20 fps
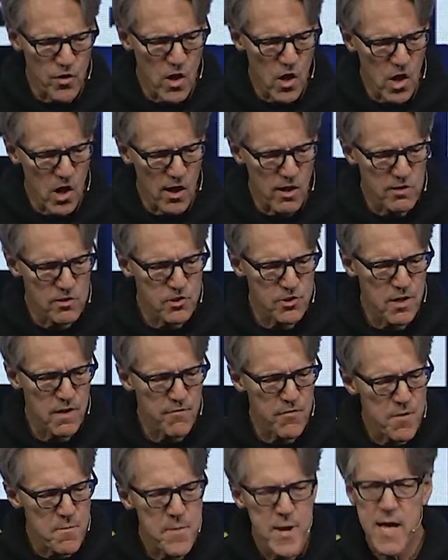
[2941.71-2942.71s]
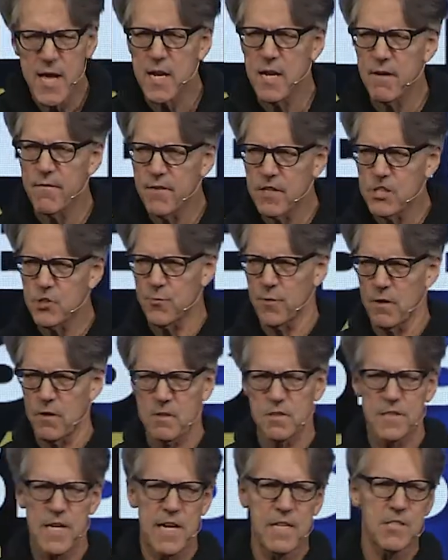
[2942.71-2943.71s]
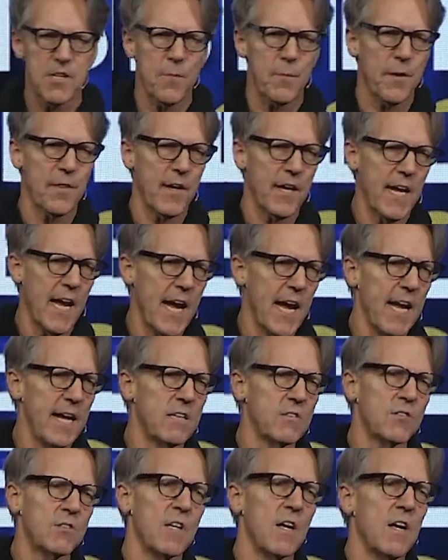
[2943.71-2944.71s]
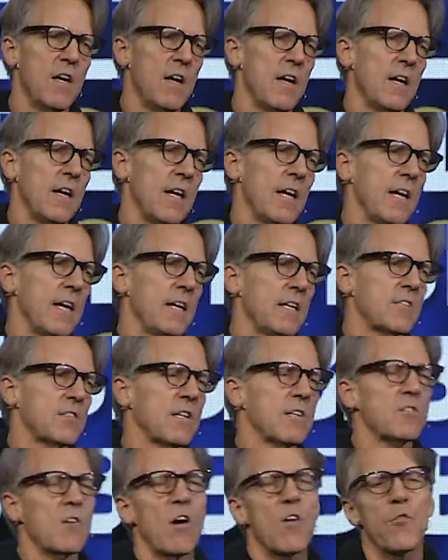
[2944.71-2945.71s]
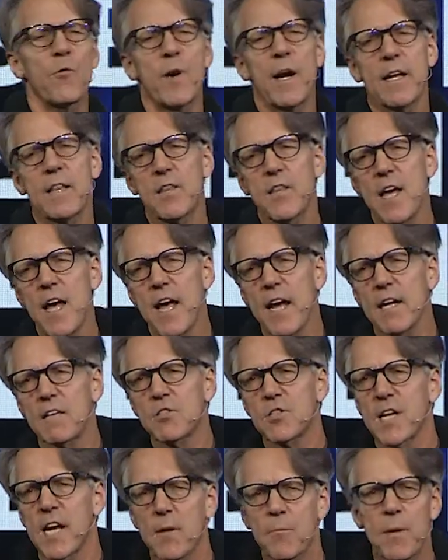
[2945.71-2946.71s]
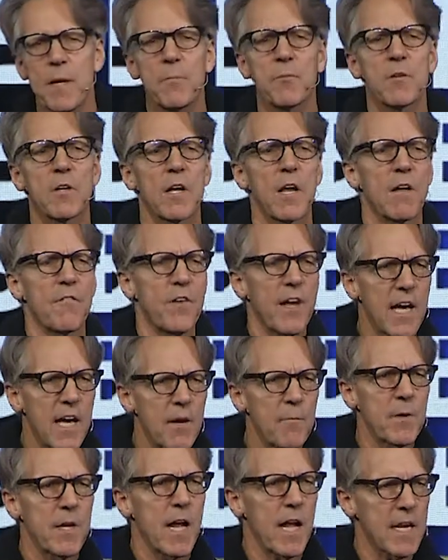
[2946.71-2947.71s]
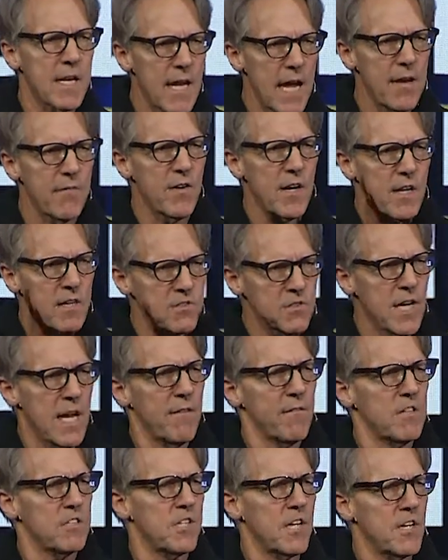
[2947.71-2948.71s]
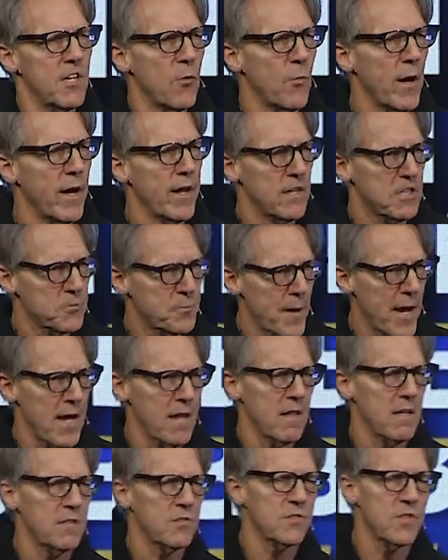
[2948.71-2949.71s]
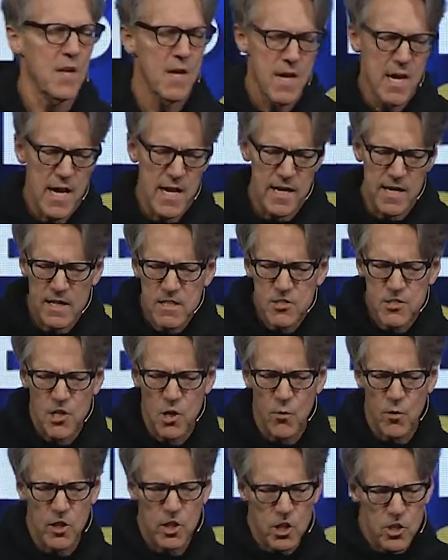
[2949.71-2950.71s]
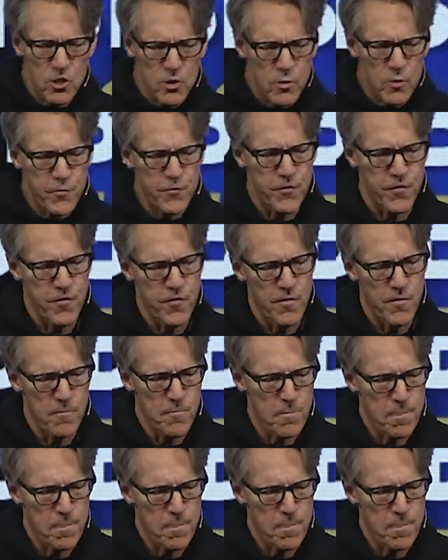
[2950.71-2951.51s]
the hearts of the men of Israel. He stands out by the gates. He says all the right things to get people to love him and not David, because David's hidden away in his palace, and he's so aloof.